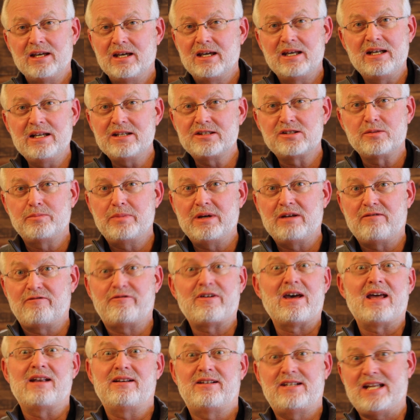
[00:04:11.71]
It is a bit
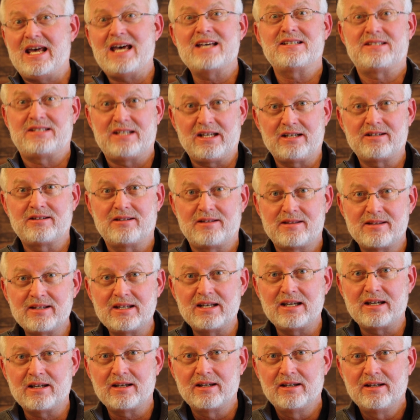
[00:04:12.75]
fantastic to
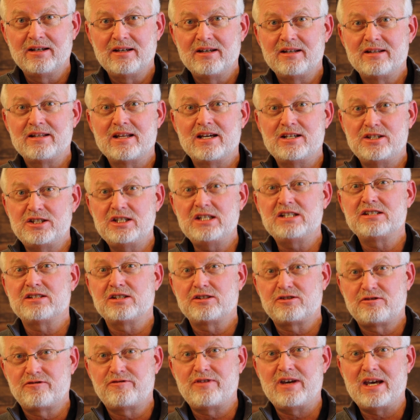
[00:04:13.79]
think that
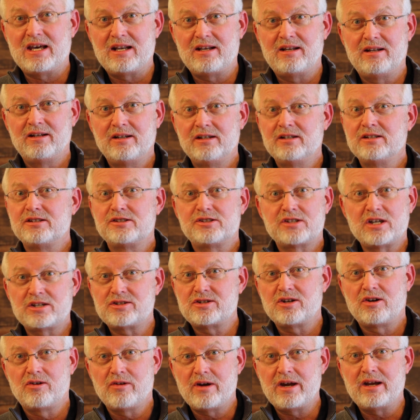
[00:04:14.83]
Jesus fed
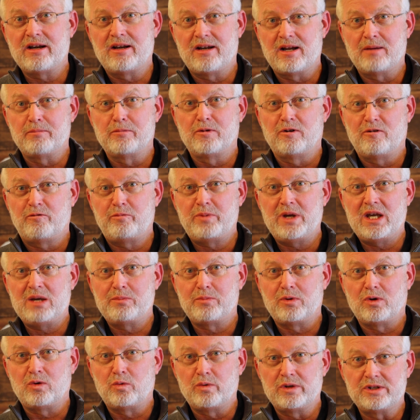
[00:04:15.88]
such a great number of
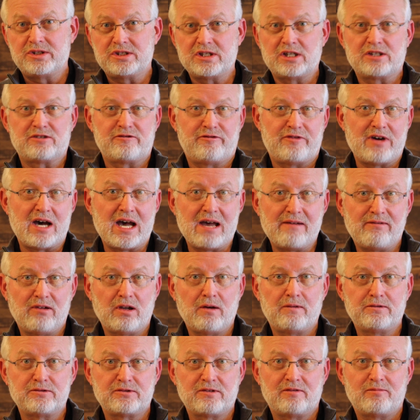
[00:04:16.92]
people with just 5
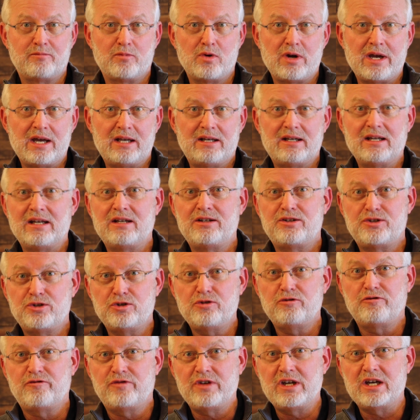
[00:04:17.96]
loaves of bread and
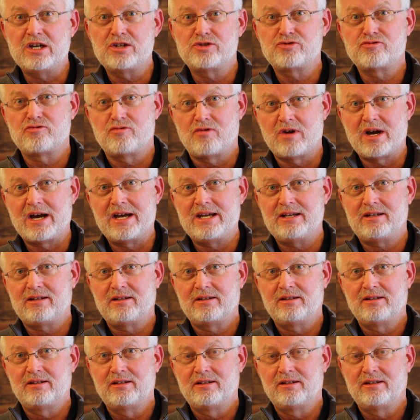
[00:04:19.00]
2 fish, right?